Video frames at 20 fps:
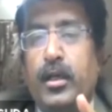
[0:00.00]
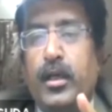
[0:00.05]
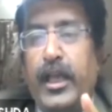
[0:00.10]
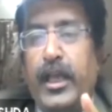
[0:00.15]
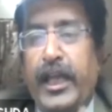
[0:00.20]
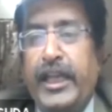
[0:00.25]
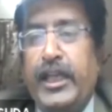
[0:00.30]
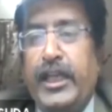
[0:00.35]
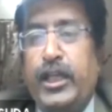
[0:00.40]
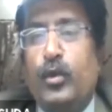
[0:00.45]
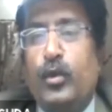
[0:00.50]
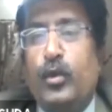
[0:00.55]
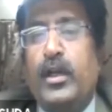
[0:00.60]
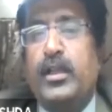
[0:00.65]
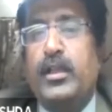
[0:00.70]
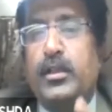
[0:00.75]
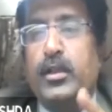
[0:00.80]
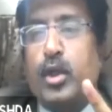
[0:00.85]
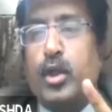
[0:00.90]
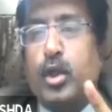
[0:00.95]

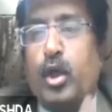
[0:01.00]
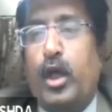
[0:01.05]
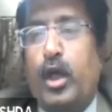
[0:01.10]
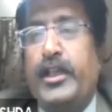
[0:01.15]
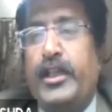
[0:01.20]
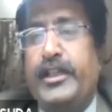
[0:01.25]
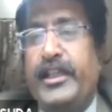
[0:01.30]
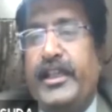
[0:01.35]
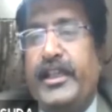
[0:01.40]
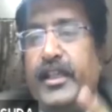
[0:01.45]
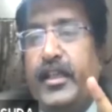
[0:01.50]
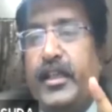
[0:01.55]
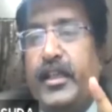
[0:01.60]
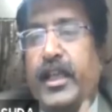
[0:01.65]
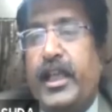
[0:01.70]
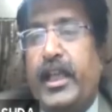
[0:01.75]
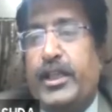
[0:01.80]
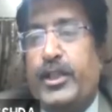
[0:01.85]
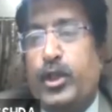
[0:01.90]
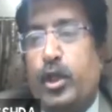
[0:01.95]
annual quality
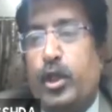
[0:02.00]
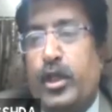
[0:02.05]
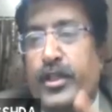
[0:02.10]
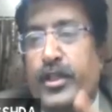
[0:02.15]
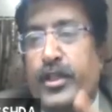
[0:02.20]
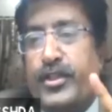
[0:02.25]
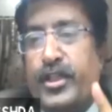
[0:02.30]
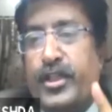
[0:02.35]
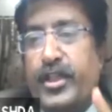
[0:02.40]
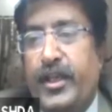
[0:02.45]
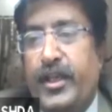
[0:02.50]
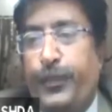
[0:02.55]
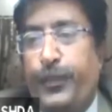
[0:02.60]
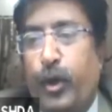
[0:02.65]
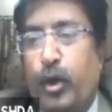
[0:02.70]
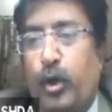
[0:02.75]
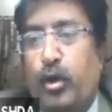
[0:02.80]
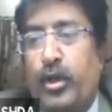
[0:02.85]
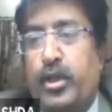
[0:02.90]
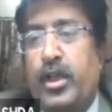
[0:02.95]
assurance
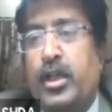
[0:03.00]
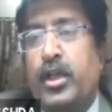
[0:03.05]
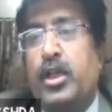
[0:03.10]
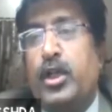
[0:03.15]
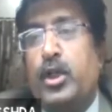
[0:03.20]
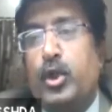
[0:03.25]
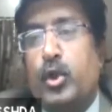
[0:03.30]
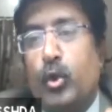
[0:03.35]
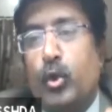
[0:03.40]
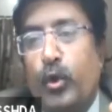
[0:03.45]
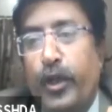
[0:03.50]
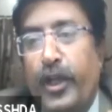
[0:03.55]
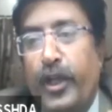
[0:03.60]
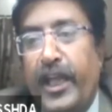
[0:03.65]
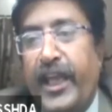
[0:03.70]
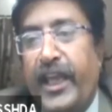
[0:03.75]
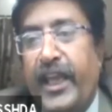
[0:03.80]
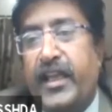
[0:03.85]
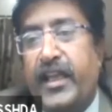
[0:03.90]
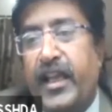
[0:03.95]
report to
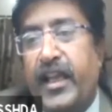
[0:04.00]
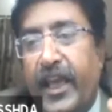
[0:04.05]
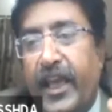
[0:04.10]
NAAC